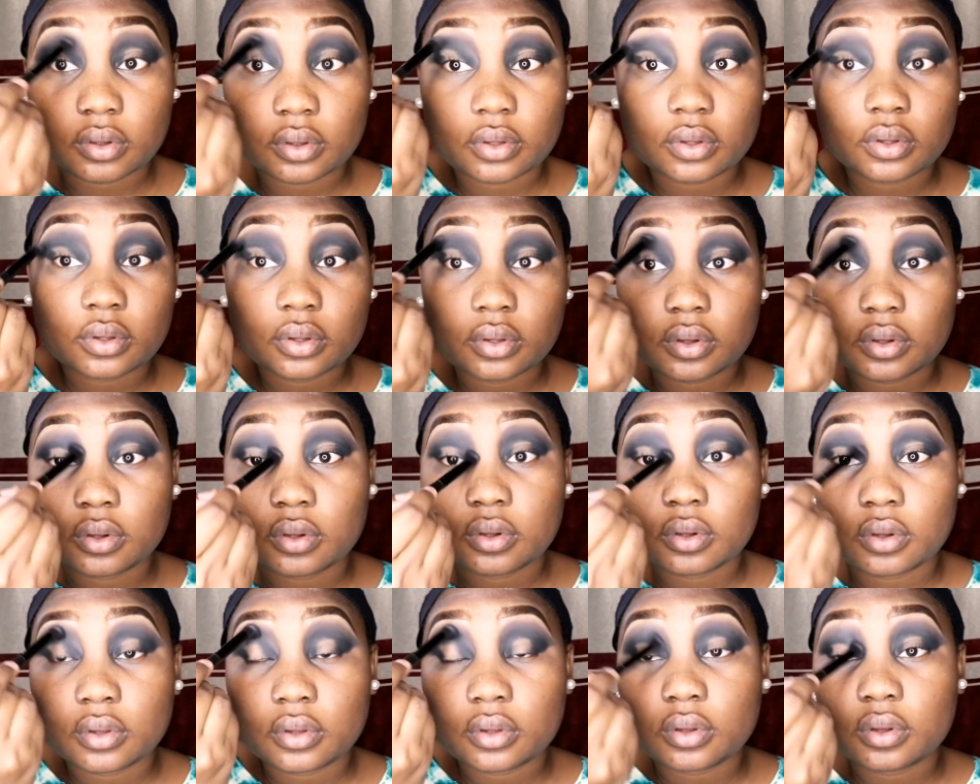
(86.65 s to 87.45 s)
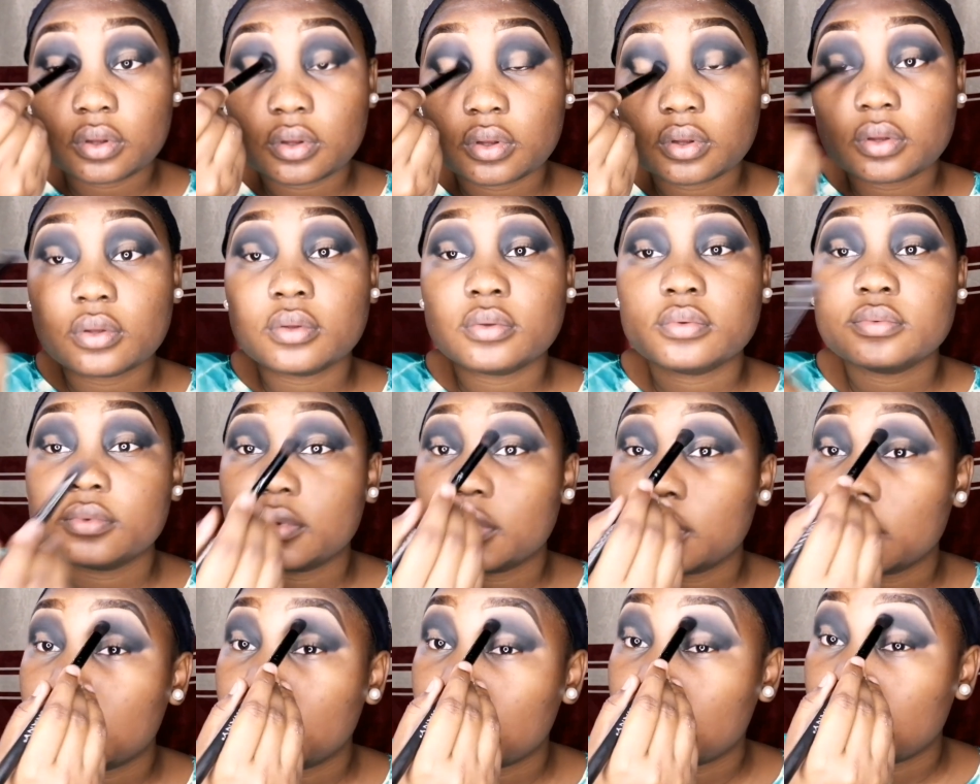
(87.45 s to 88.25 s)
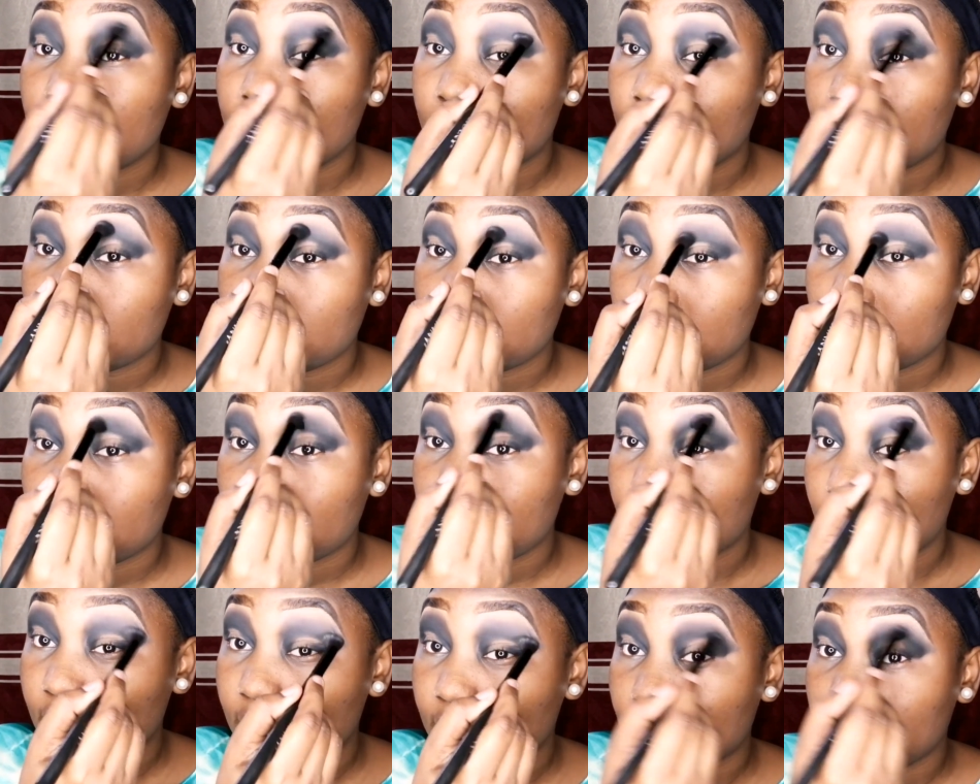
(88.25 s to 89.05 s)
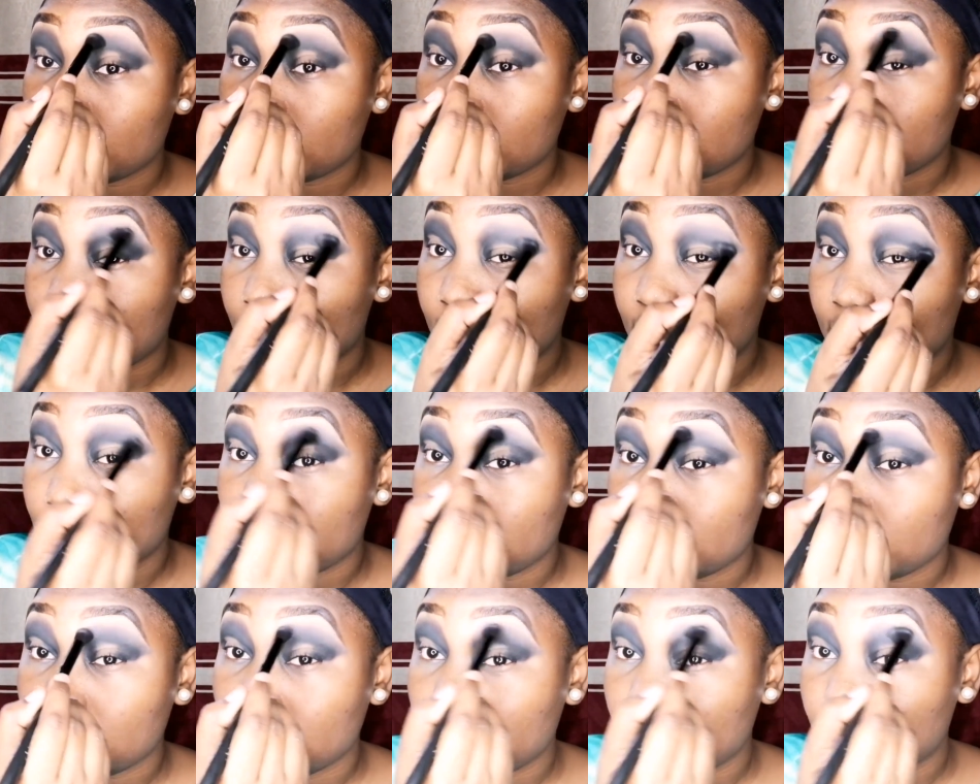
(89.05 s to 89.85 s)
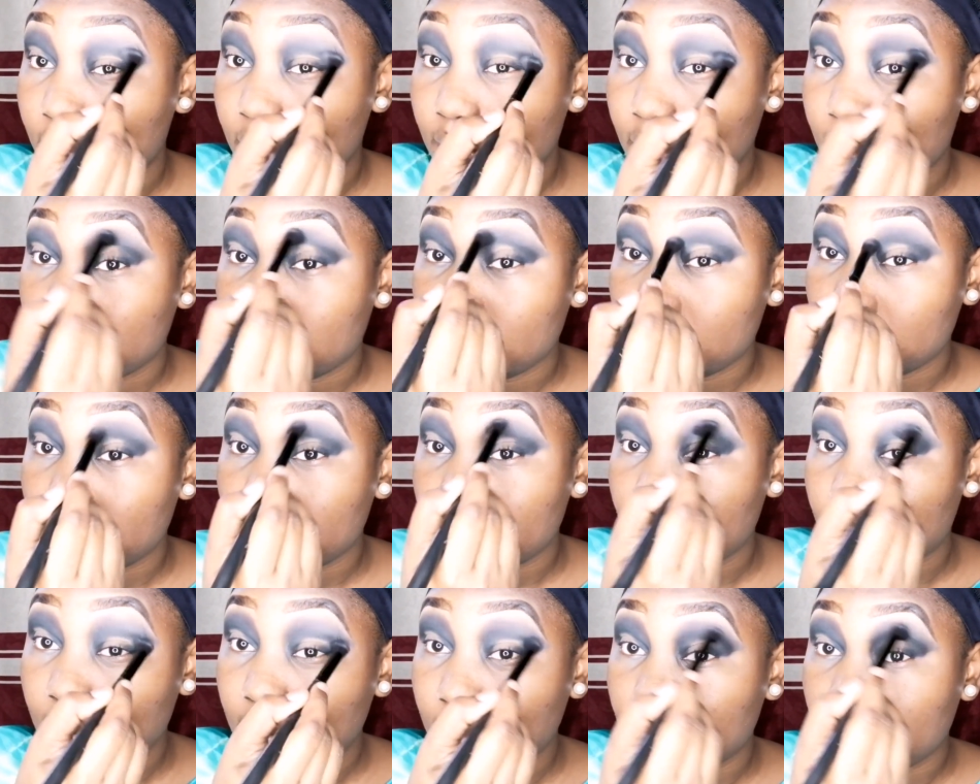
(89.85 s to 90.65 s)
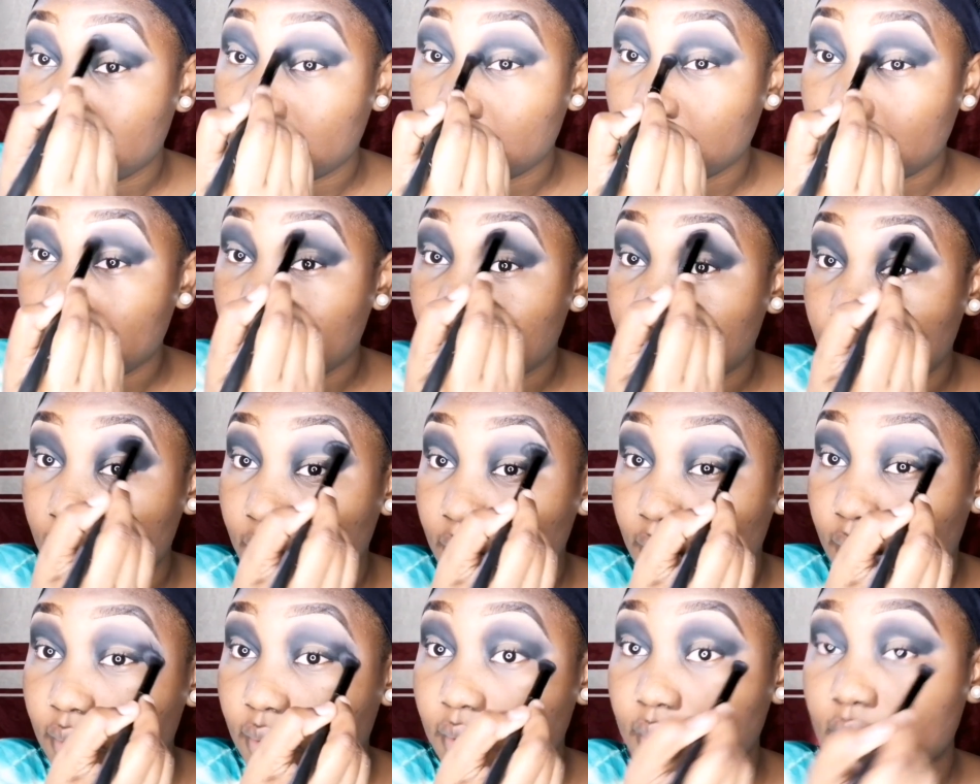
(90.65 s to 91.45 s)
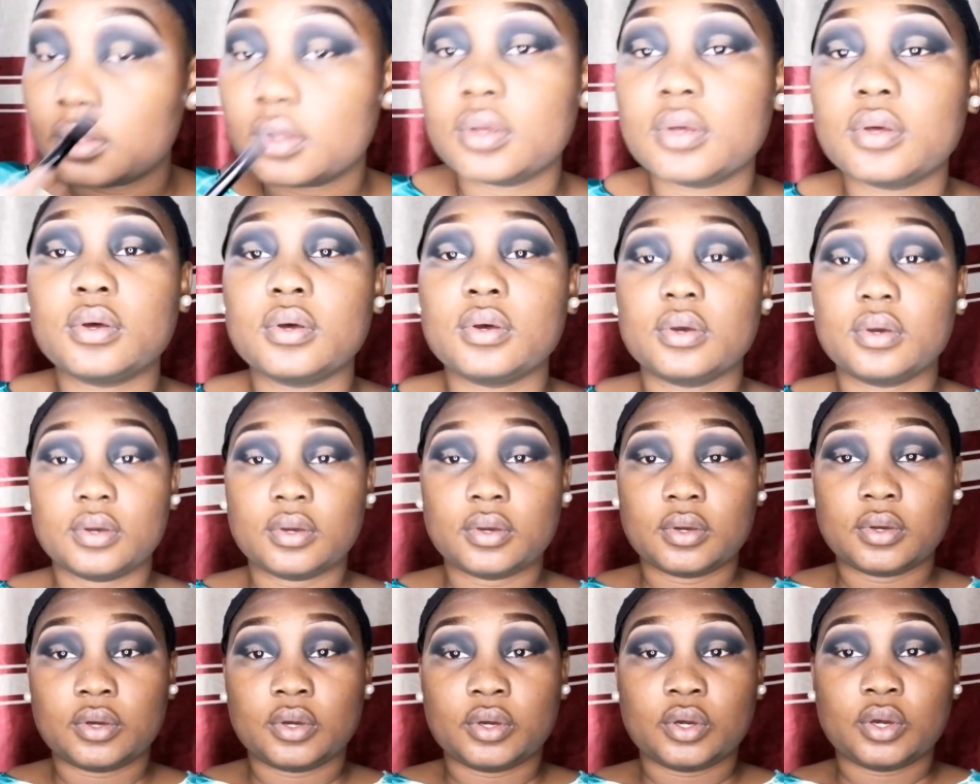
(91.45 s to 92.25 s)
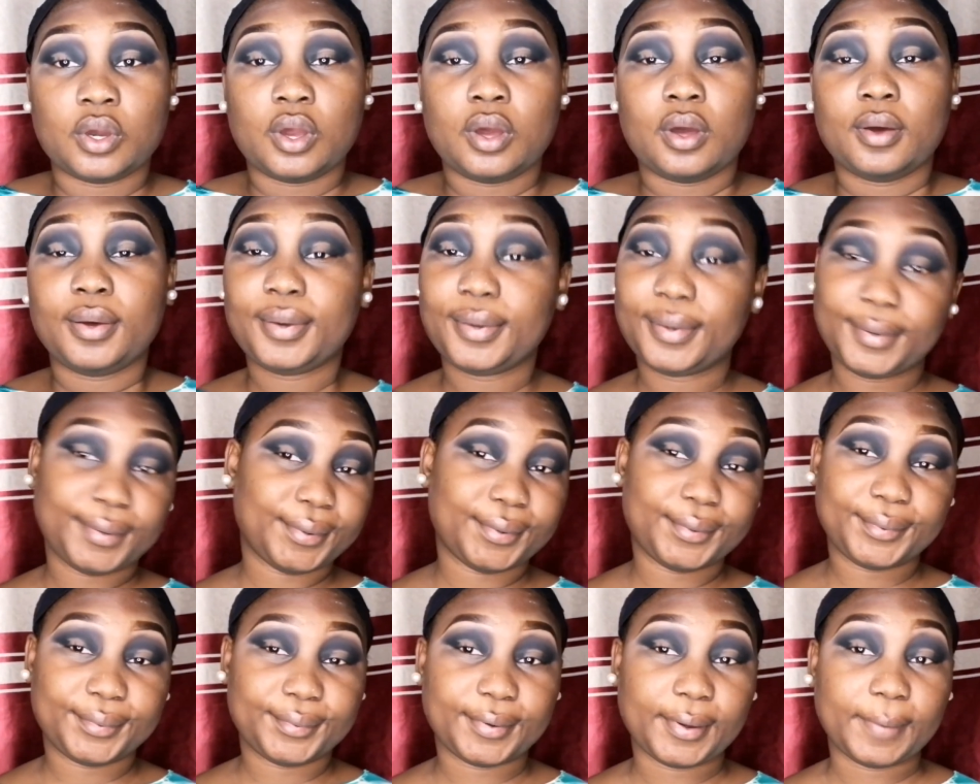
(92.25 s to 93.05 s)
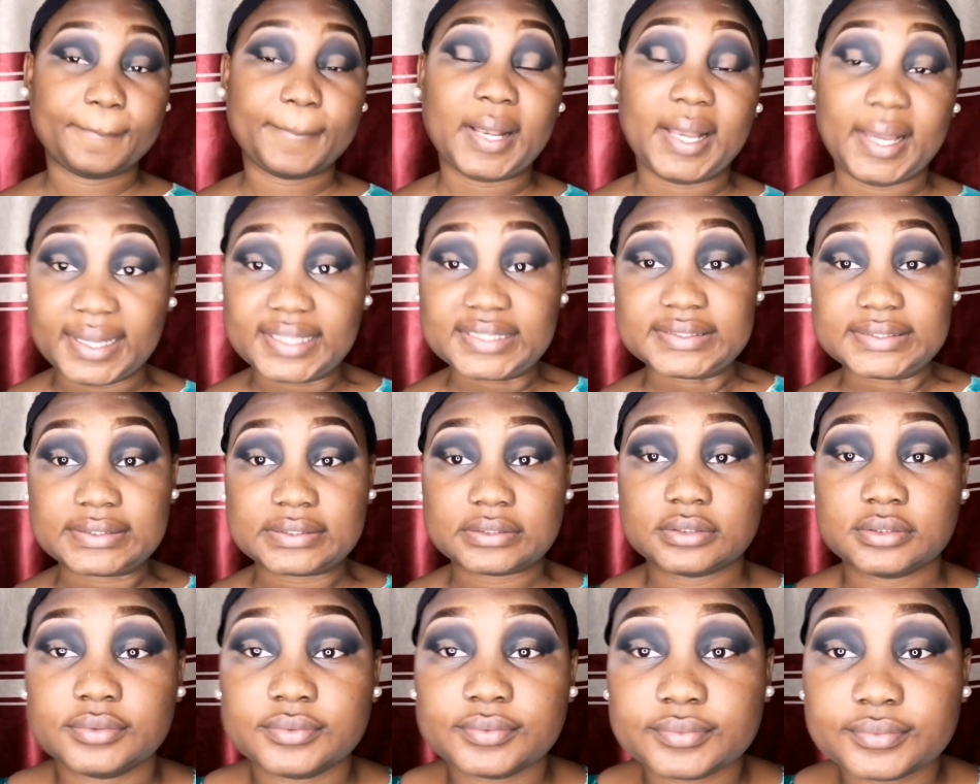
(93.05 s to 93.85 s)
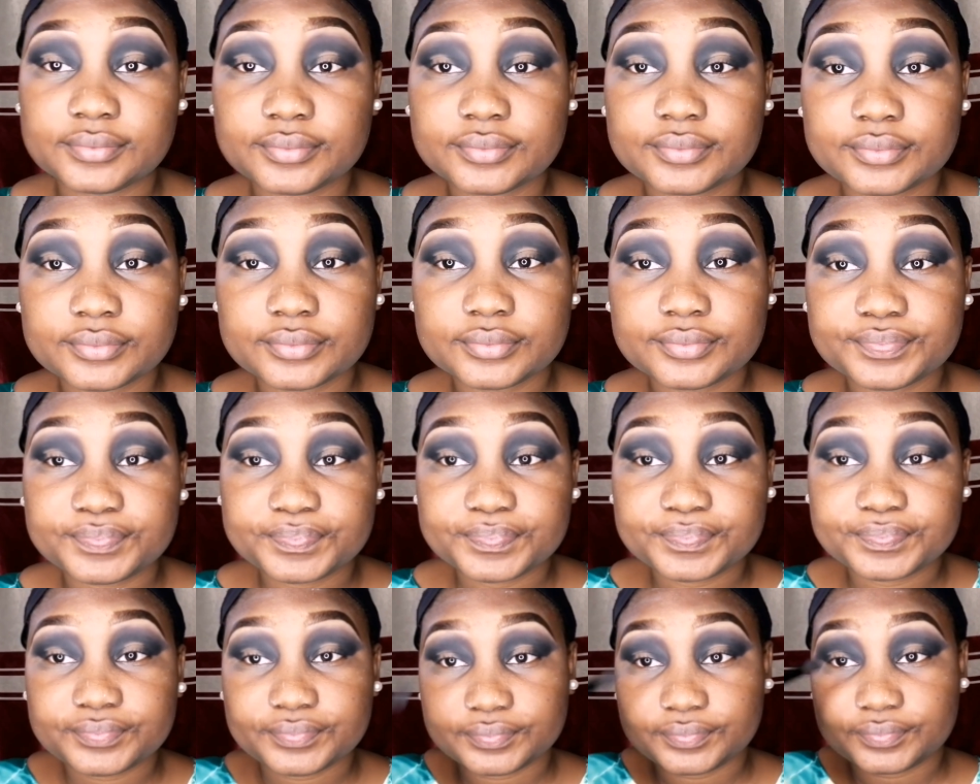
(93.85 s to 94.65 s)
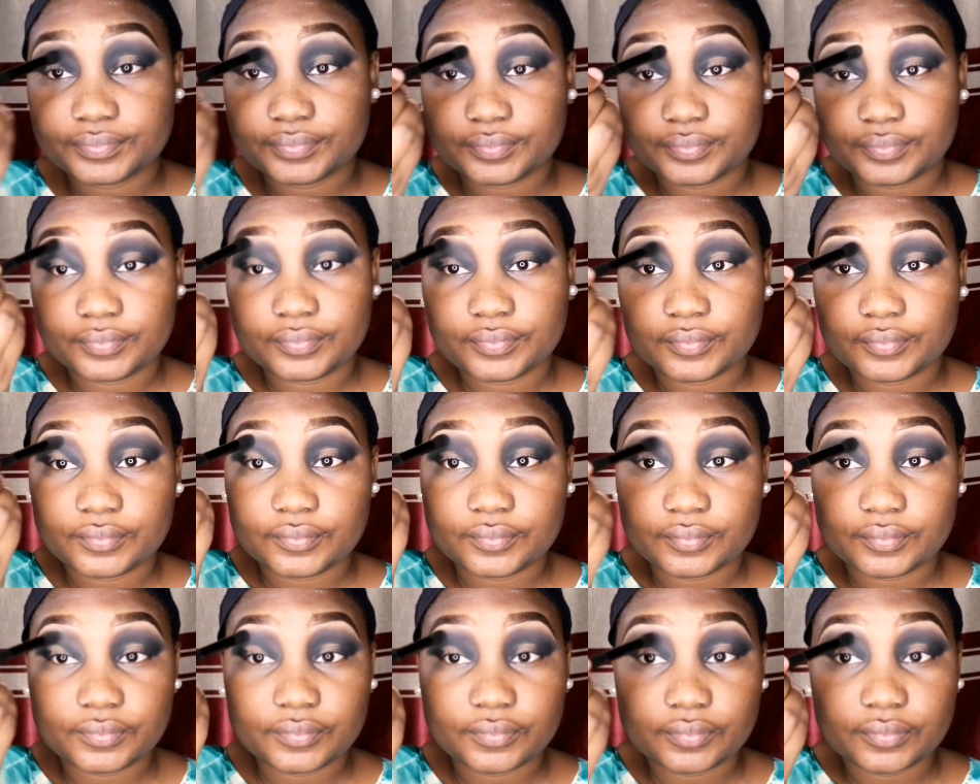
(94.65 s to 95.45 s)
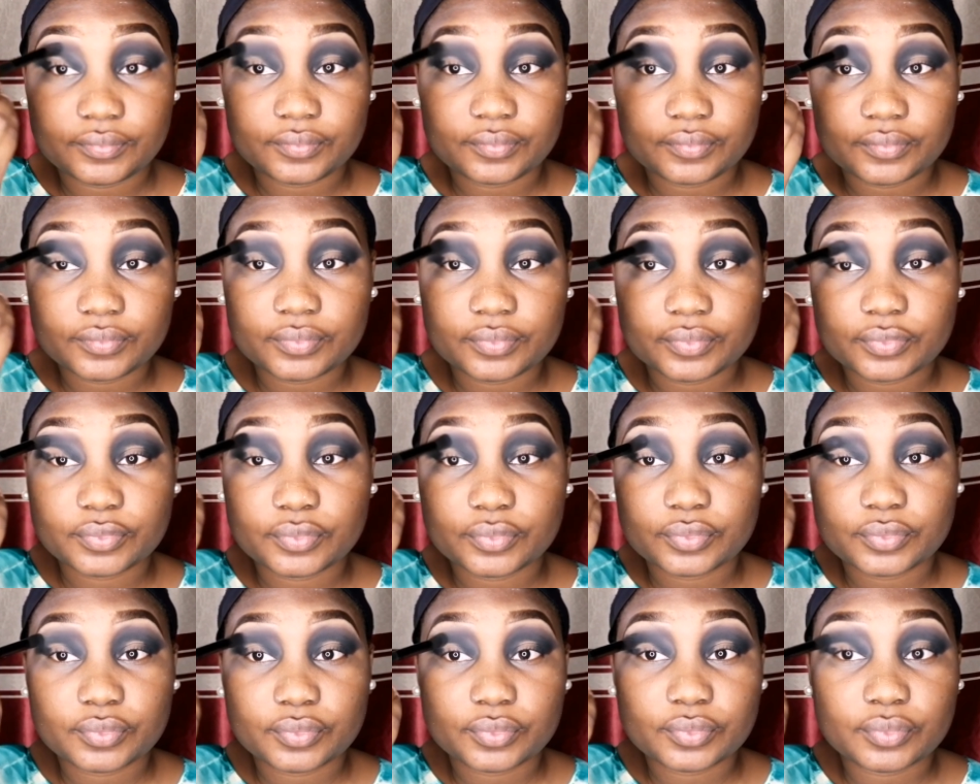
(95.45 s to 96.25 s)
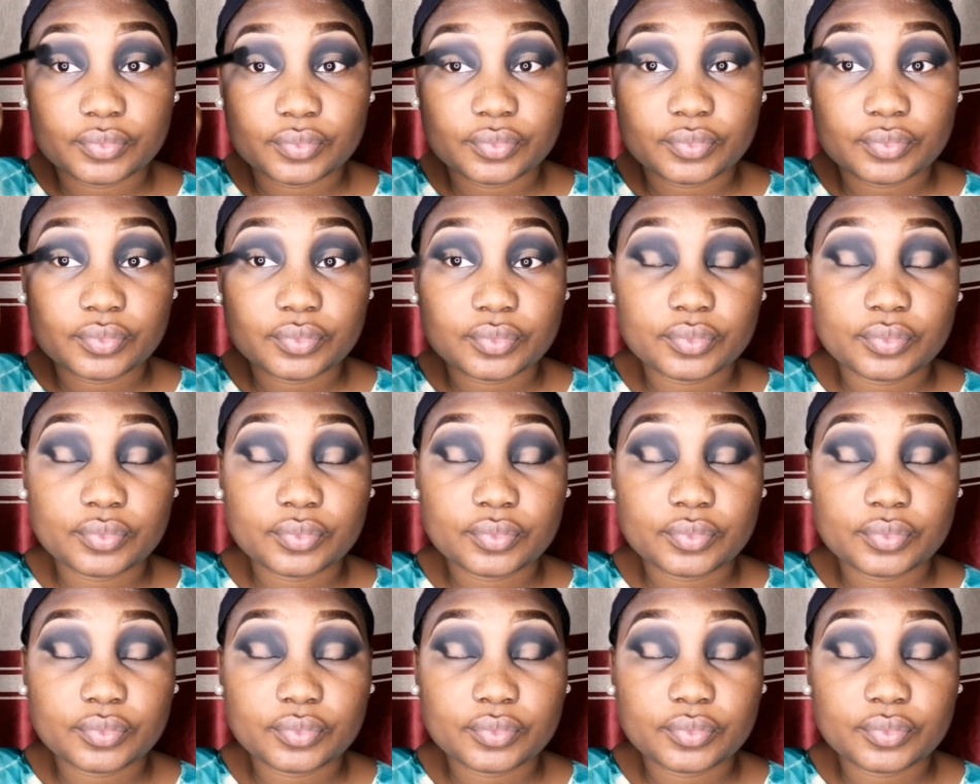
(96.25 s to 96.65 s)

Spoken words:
and I tapped a little bit on a brown eyeshadow to just help me blend the whole eyeshadow,